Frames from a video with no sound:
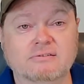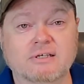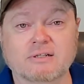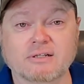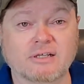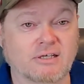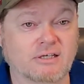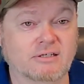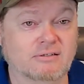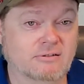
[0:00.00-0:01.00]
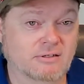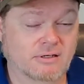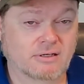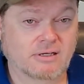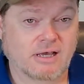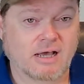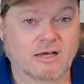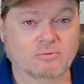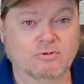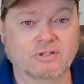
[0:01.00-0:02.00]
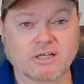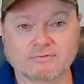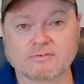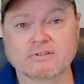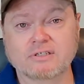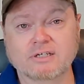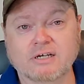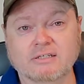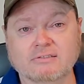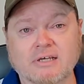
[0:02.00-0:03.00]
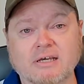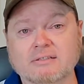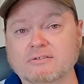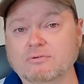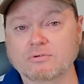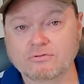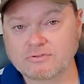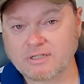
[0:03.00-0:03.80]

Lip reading: And again, I would definitely contact the cruise